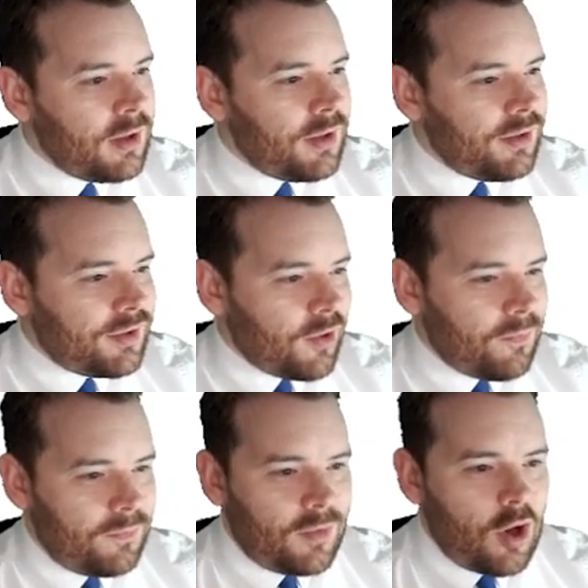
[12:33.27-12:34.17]

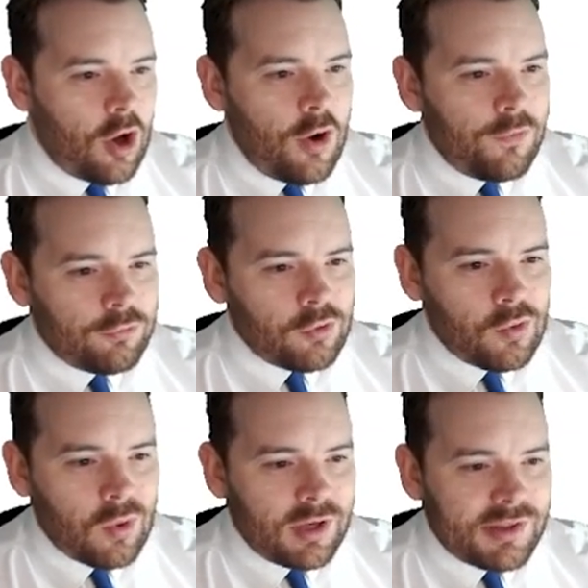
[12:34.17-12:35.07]
so overall
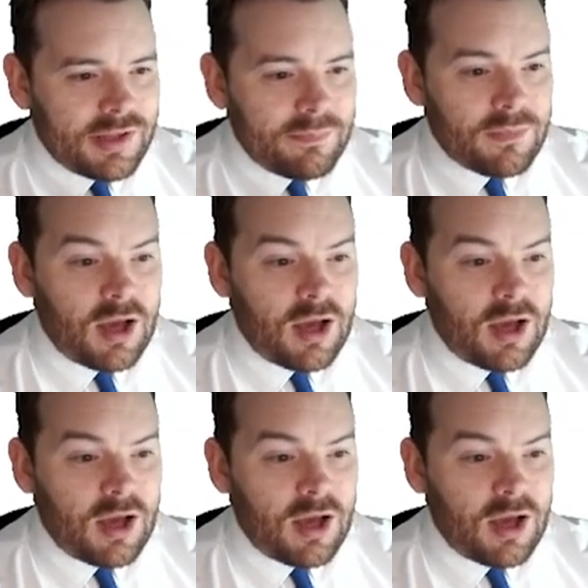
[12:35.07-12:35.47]
quality,